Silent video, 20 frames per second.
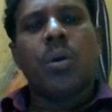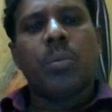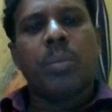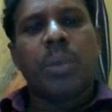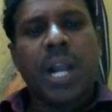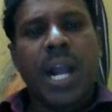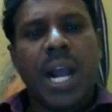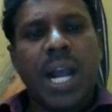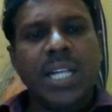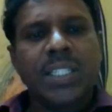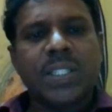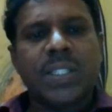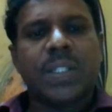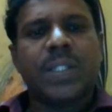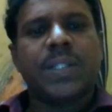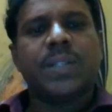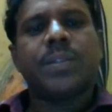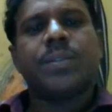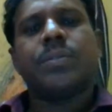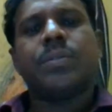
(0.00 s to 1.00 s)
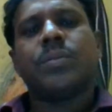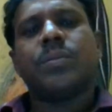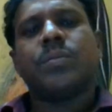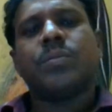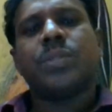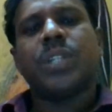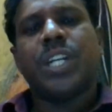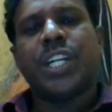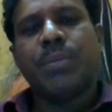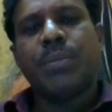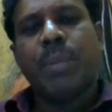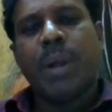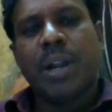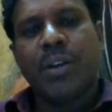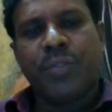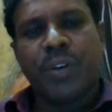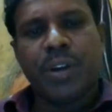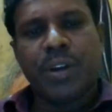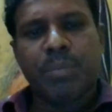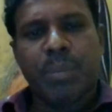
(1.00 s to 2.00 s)
because the
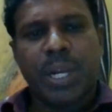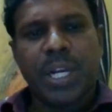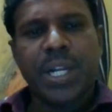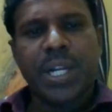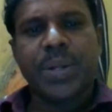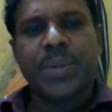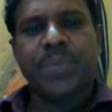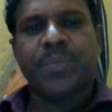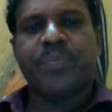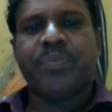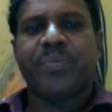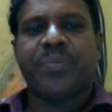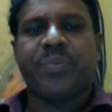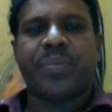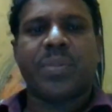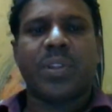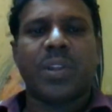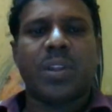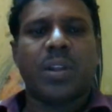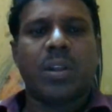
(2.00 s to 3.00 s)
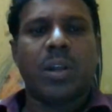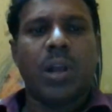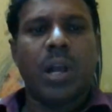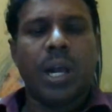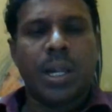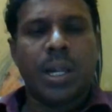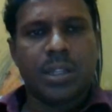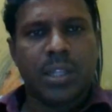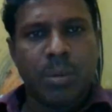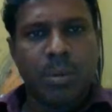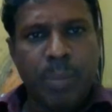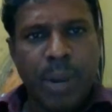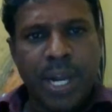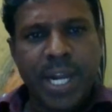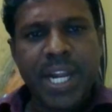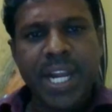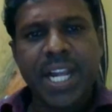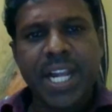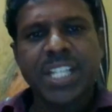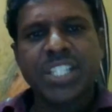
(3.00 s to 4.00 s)
demand for money, the
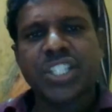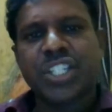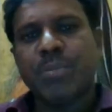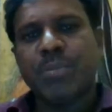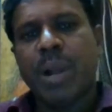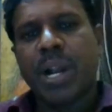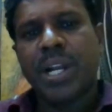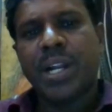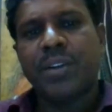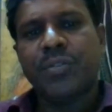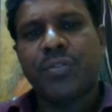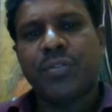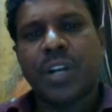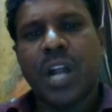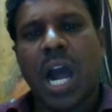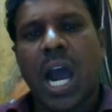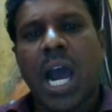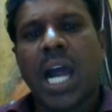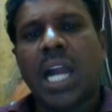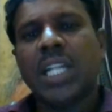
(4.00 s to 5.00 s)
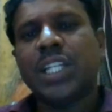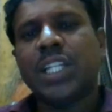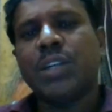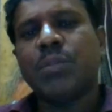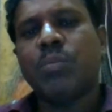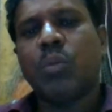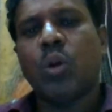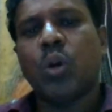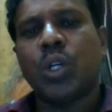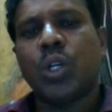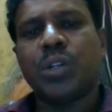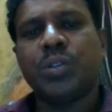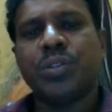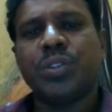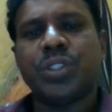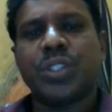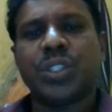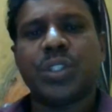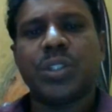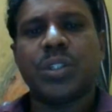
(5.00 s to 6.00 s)
money is demanded for all the
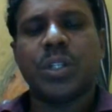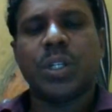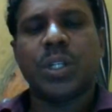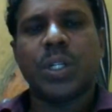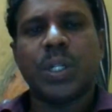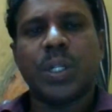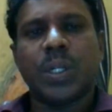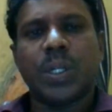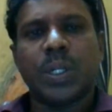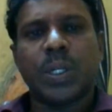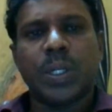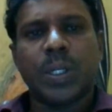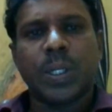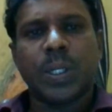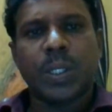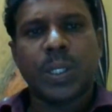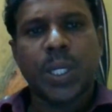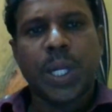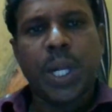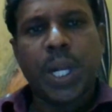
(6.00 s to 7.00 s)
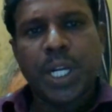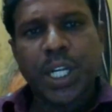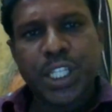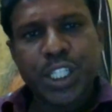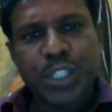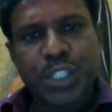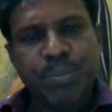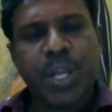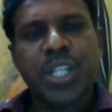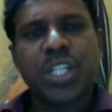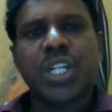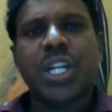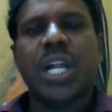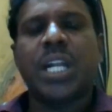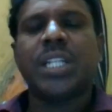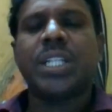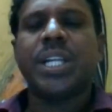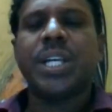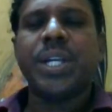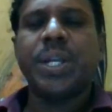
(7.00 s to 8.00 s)
motives. It is based
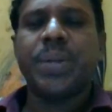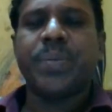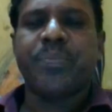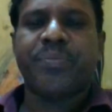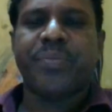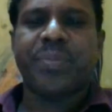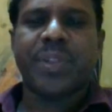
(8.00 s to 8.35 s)
on the